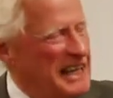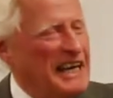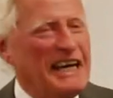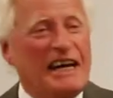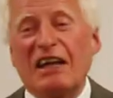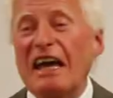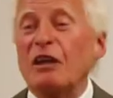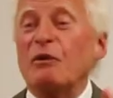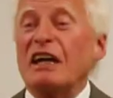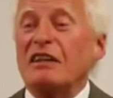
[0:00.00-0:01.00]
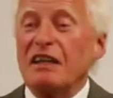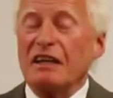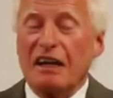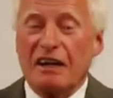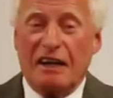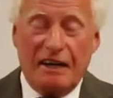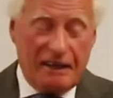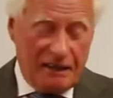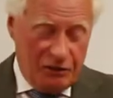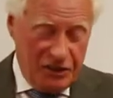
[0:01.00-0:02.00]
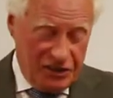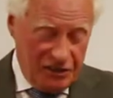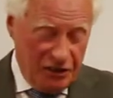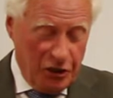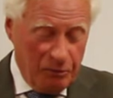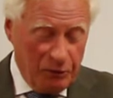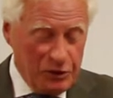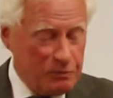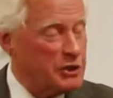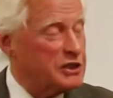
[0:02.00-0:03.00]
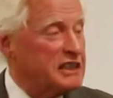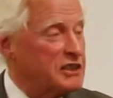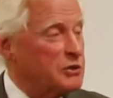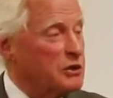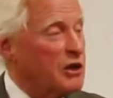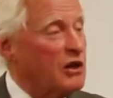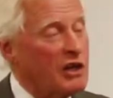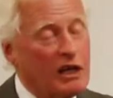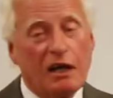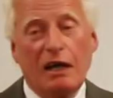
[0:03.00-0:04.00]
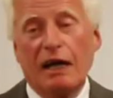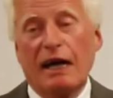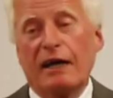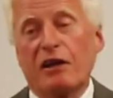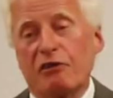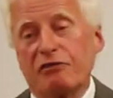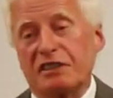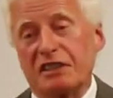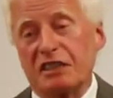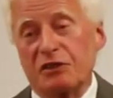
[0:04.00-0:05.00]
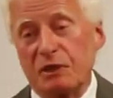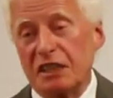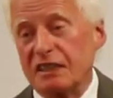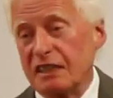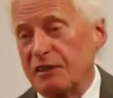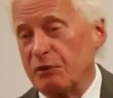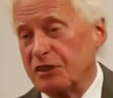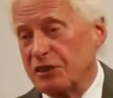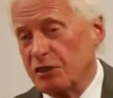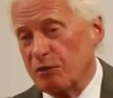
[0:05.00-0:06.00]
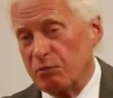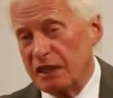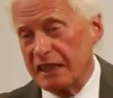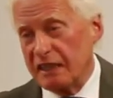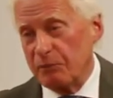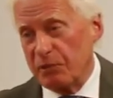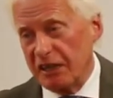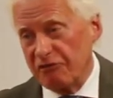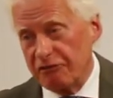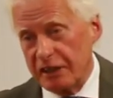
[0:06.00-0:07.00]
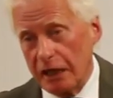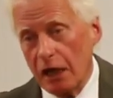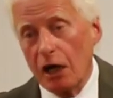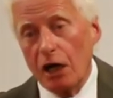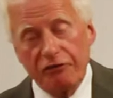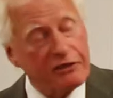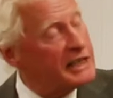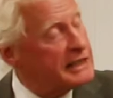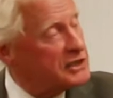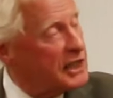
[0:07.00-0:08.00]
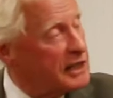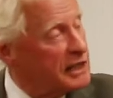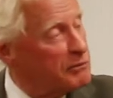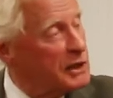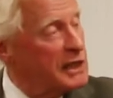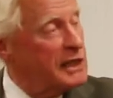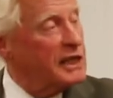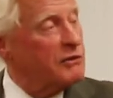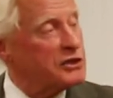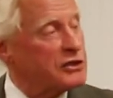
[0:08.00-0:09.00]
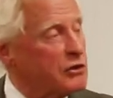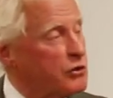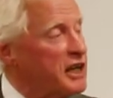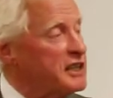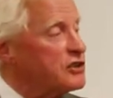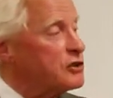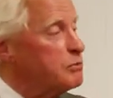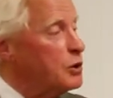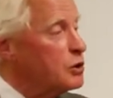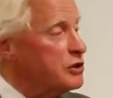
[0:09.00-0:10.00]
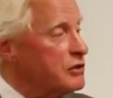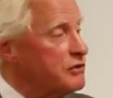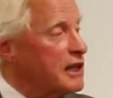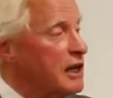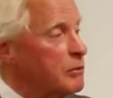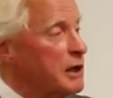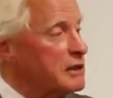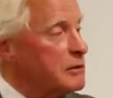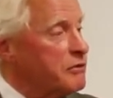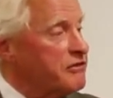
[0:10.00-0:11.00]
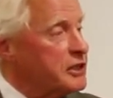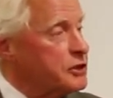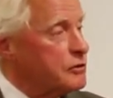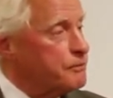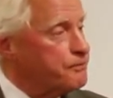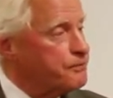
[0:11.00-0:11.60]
Uh, anyway, uh, uh, Christian Gerber was put into a collar, and after six weeks, he was completely pain free. After that time, he was a great supporter of the chiropractic profession.